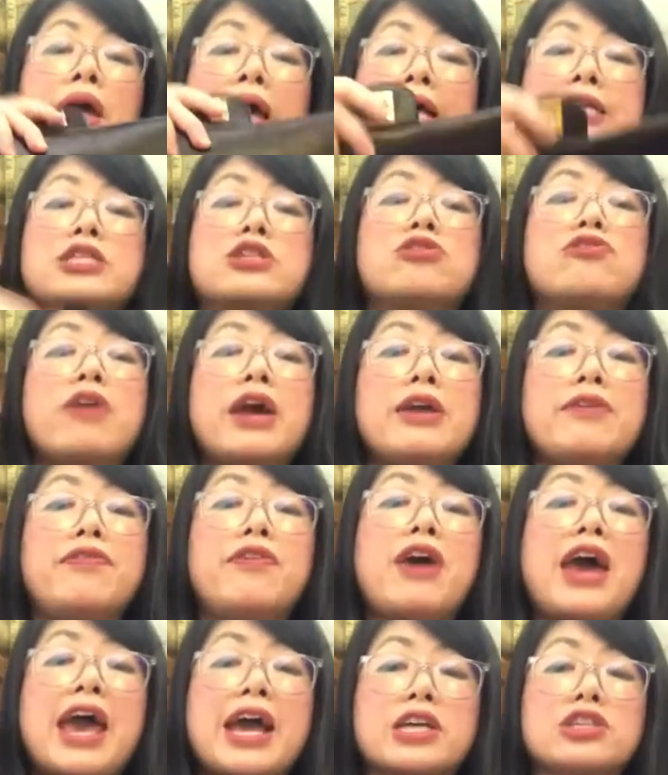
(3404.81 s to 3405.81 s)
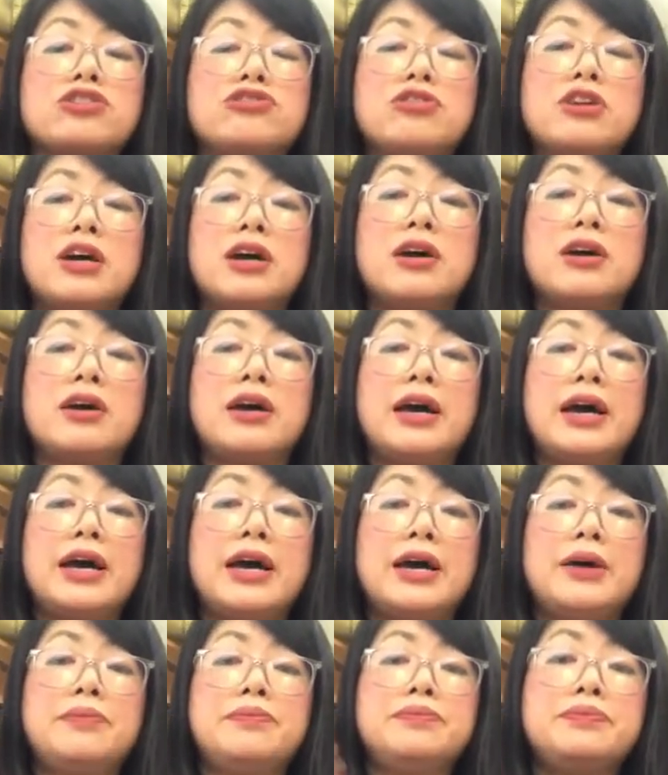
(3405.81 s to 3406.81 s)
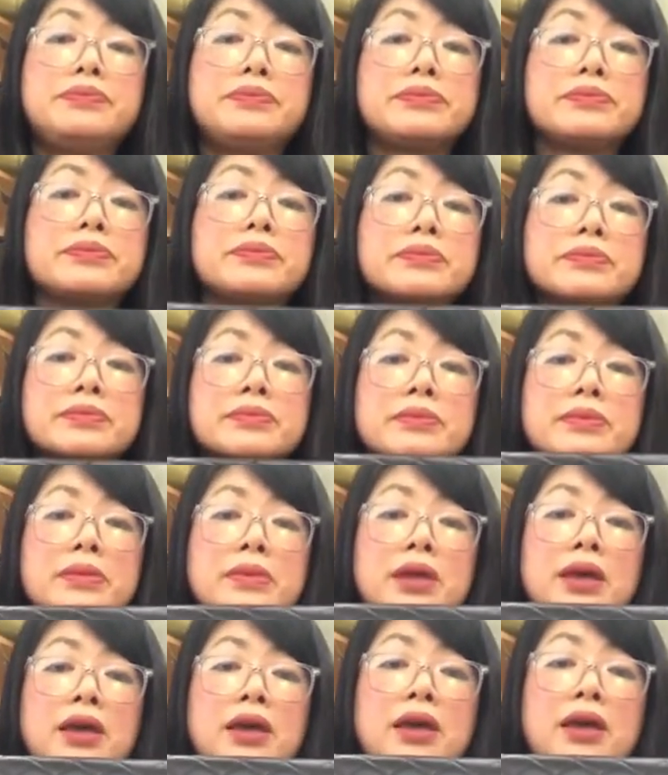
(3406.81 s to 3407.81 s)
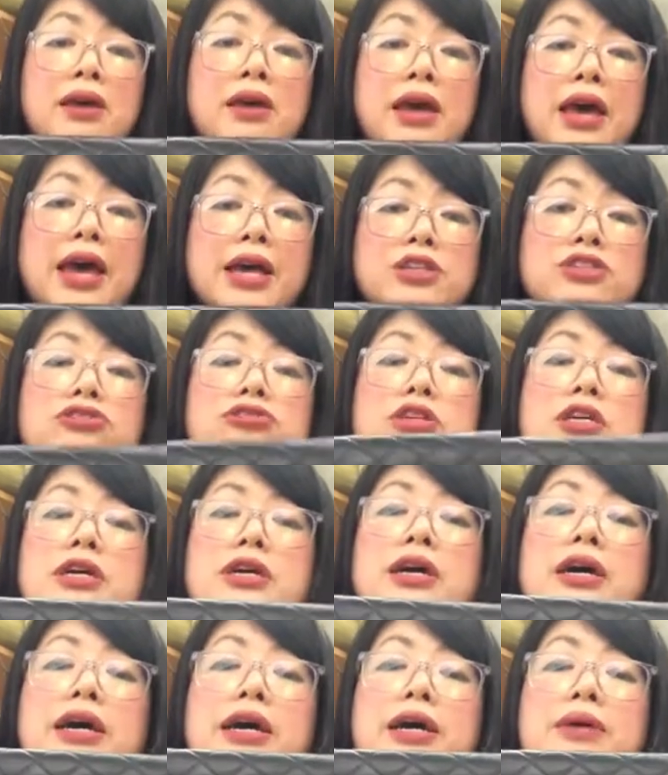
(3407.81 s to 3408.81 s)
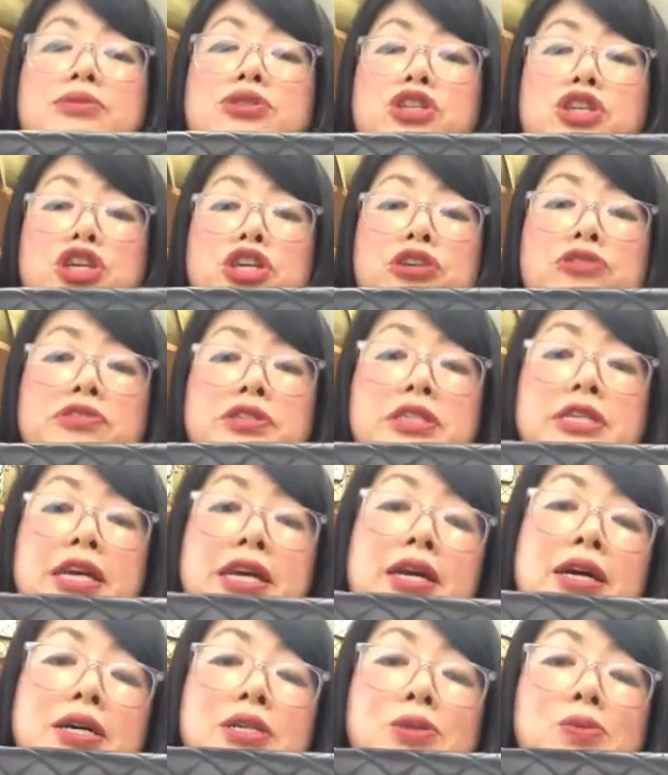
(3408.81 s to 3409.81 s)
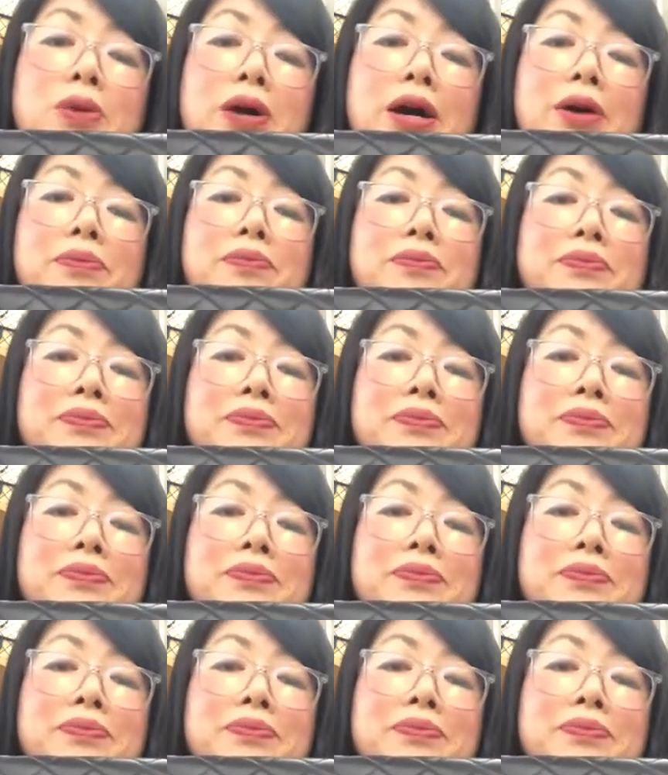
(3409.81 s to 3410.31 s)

It's great for extra um, extra uh, security as well.